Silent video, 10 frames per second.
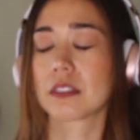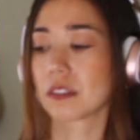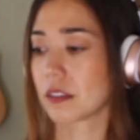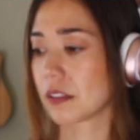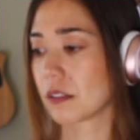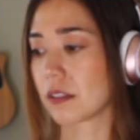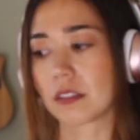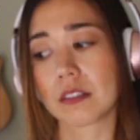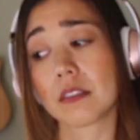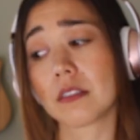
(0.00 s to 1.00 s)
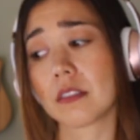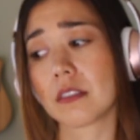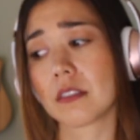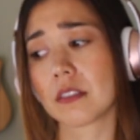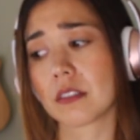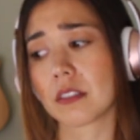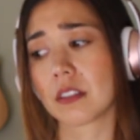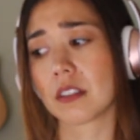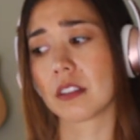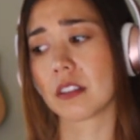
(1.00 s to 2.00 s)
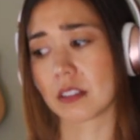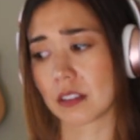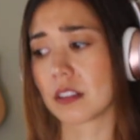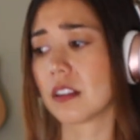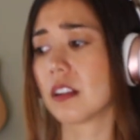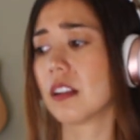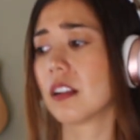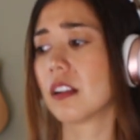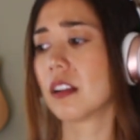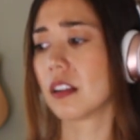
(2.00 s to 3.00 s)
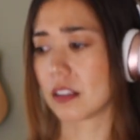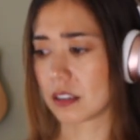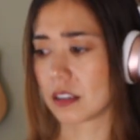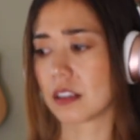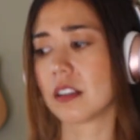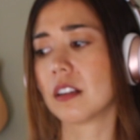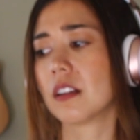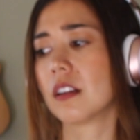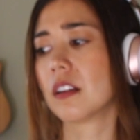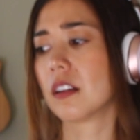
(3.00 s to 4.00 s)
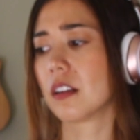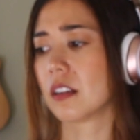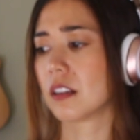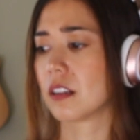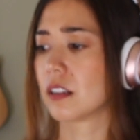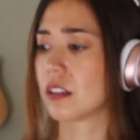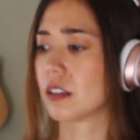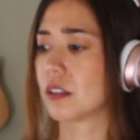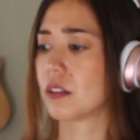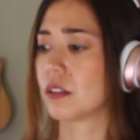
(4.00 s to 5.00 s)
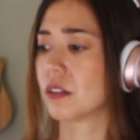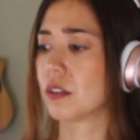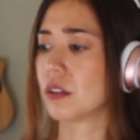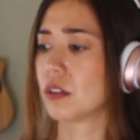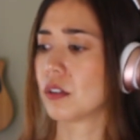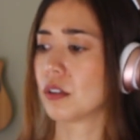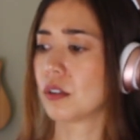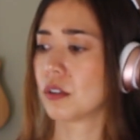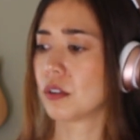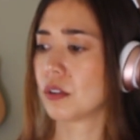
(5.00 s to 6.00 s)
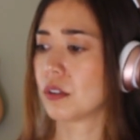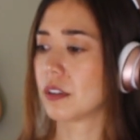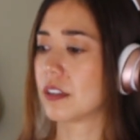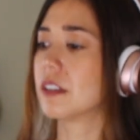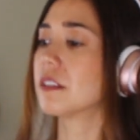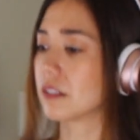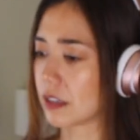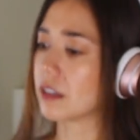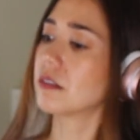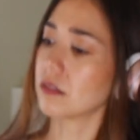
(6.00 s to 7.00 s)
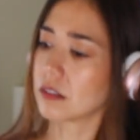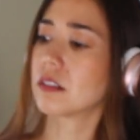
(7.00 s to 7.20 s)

(silent)